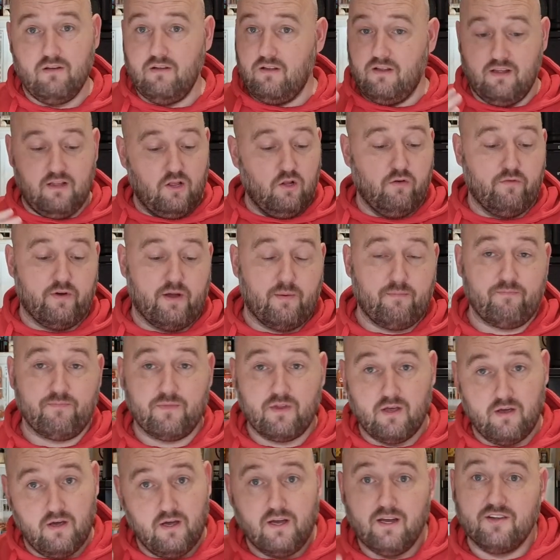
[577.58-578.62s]
Love it.
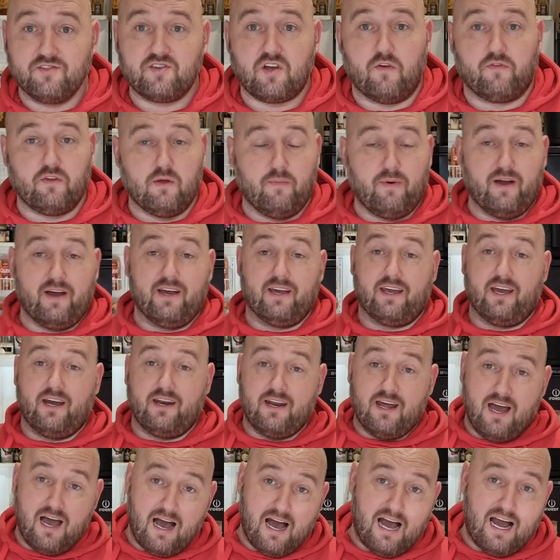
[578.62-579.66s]
Definitely buy it
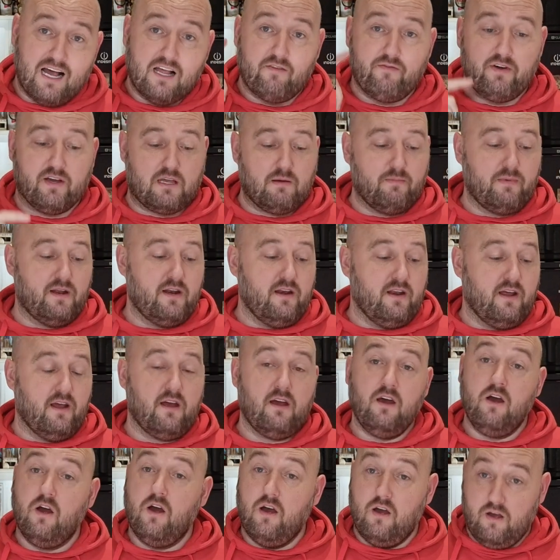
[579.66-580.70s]
again. Highly recommend
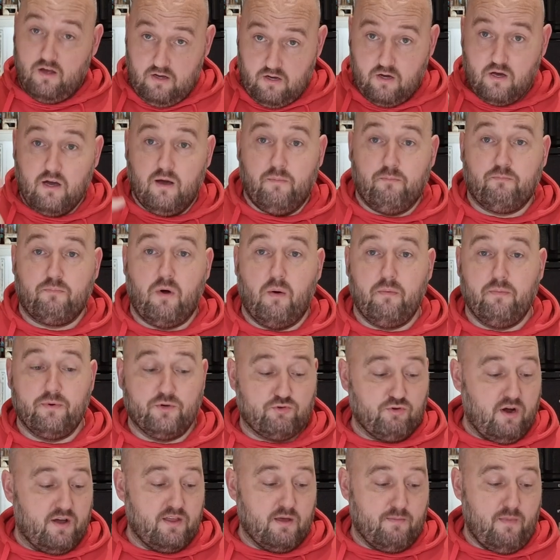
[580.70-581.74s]
it. Probably
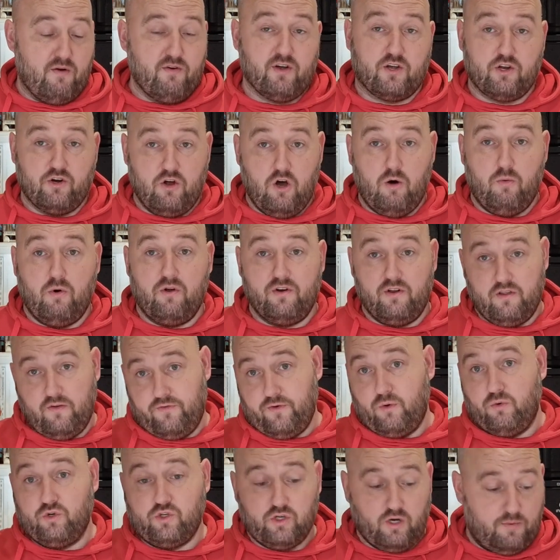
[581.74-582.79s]
try the American hot one in the
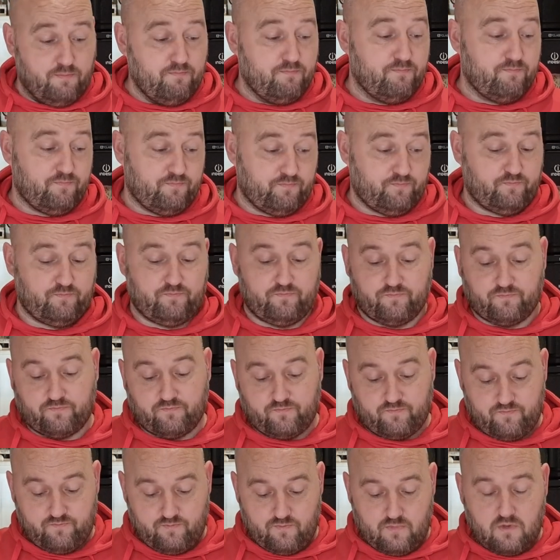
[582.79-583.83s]
future.
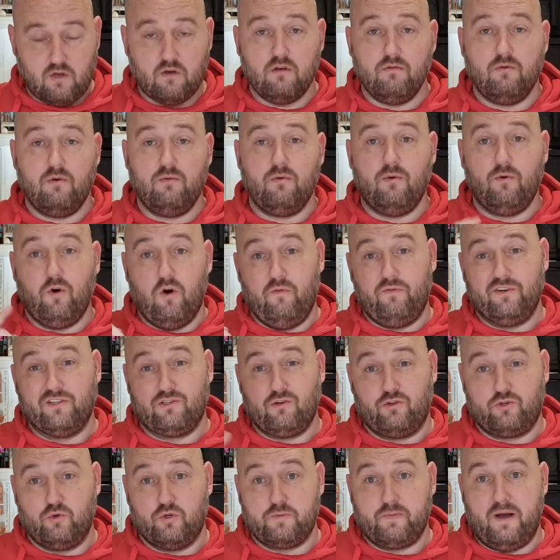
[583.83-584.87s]
Hopefully it's
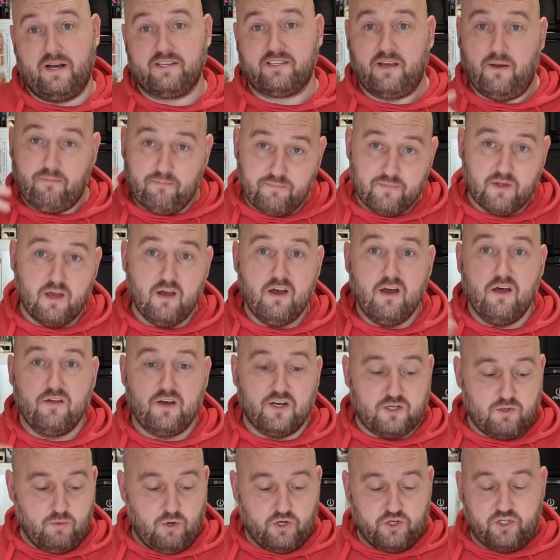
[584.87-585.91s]
not too spicy.
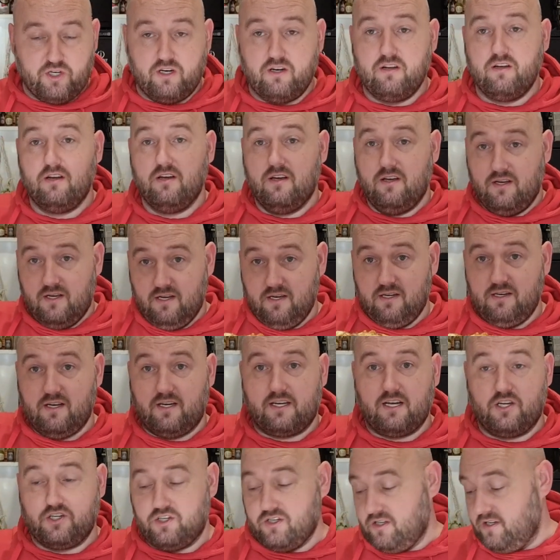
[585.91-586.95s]
Thanks for watching. I'll
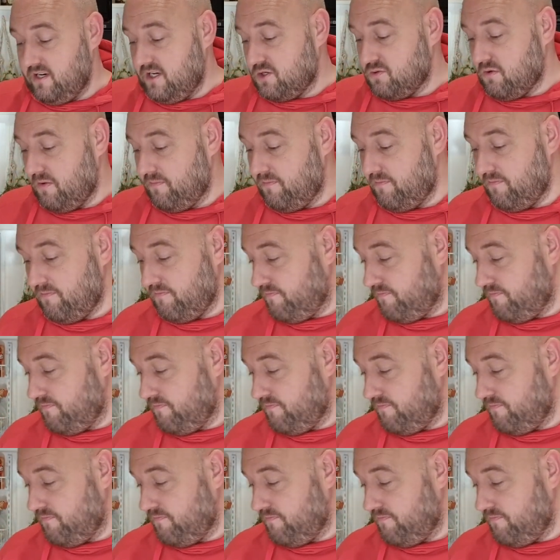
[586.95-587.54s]
catch you in the next one.